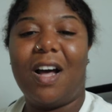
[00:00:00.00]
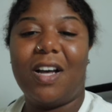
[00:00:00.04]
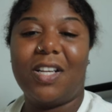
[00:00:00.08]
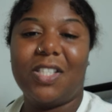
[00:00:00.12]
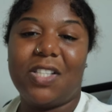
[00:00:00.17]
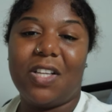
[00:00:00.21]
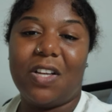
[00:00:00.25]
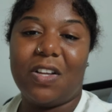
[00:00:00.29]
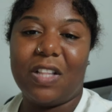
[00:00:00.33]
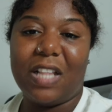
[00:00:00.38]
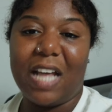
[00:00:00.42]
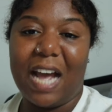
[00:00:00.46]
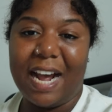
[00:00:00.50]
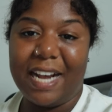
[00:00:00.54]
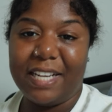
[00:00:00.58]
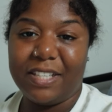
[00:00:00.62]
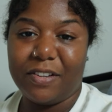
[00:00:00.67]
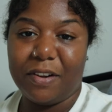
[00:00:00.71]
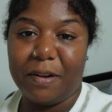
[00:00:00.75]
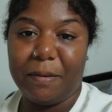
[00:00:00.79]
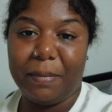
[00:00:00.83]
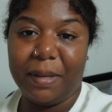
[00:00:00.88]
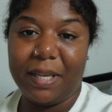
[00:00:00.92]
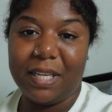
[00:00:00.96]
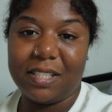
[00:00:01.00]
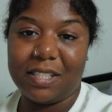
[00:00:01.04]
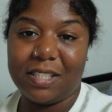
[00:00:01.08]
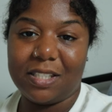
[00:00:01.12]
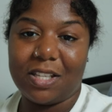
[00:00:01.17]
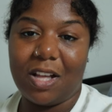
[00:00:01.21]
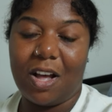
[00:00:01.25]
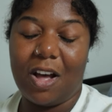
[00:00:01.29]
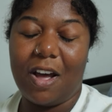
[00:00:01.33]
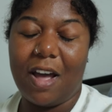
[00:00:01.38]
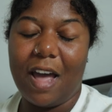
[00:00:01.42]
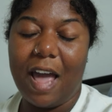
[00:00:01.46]
Also, the ice cream place is
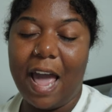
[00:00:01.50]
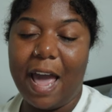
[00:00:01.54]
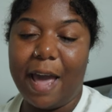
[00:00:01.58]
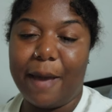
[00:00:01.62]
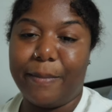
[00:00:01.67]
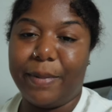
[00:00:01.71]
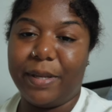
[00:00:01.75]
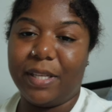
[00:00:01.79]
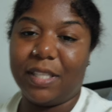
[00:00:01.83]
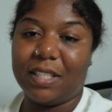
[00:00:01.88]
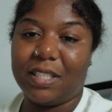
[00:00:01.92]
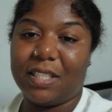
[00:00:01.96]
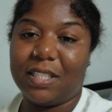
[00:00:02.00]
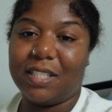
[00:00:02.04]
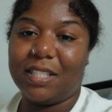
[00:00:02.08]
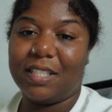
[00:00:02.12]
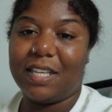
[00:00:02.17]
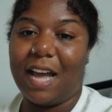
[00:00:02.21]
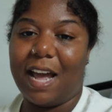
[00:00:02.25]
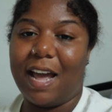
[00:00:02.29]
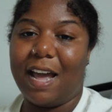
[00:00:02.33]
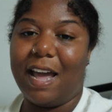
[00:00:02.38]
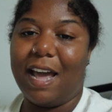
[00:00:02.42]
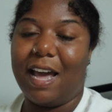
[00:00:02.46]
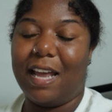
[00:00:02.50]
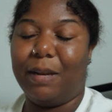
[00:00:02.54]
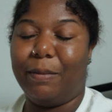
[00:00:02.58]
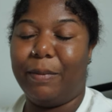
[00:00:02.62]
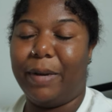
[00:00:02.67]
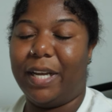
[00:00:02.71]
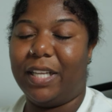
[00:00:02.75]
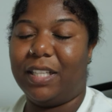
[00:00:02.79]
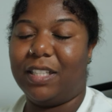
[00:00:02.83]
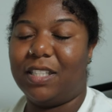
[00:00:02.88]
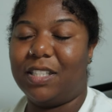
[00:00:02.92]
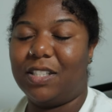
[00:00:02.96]
called Abbott's, not
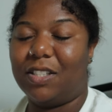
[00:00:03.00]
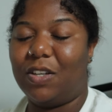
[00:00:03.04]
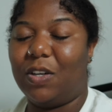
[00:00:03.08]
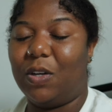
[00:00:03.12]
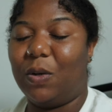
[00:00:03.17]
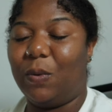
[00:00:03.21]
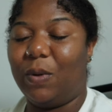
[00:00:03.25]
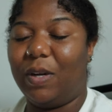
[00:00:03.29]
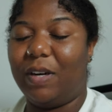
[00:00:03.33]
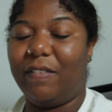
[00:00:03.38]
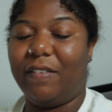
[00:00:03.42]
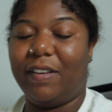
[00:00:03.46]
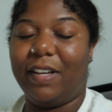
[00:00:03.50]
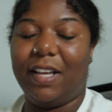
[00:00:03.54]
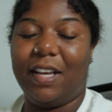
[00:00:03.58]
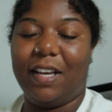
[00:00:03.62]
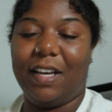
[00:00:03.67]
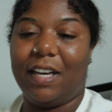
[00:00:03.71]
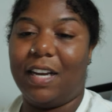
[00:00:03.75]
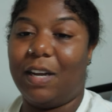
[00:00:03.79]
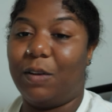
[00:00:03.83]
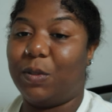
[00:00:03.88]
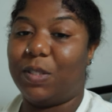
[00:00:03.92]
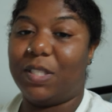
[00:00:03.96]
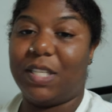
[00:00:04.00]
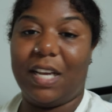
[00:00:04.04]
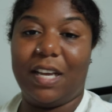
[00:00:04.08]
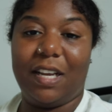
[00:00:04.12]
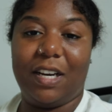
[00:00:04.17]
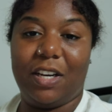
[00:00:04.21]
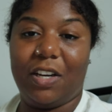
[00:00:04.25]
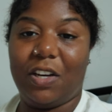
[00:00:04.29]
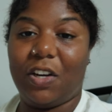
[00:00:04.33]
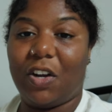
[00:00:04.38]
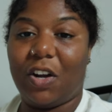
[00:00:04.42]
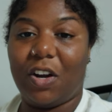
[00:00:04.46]
Alibot's or whatever the hell I was saying
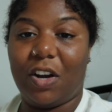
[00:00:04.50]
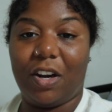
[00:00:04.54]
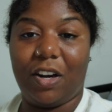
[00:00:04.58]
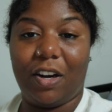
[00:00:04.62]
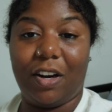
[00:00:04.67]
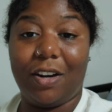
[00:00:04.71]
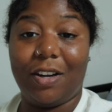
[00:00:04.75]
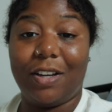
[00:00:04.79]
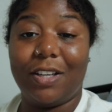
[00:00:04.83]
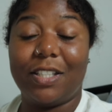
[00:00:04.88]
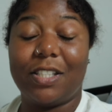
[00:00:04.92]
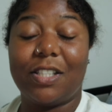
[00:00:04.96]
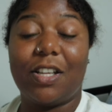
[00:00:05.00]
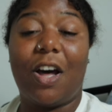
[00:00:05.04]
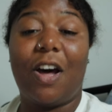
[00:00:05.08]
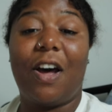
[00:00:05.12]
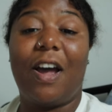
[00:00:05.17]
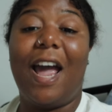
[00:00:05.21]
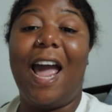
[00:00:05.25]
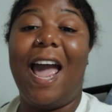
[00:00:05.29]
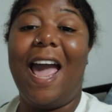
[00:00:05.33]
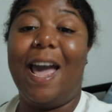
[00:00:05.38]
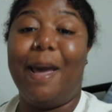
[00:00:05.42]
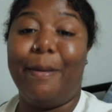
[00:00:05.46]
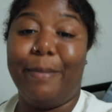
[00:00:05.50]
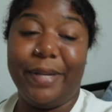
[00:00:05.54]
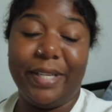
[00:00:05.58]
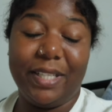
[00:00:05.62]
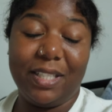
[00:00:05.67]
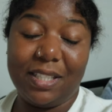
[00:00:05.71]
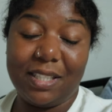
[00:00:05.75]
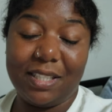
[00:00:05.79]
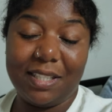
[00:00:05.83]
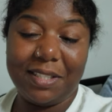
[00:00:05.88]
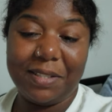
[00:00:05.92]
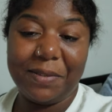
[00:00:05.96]
in the car, girl. It's called
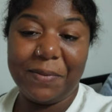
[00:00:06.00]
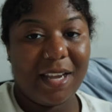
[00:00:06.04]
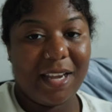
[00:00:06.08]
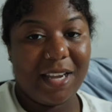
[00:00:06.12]
Abbott's.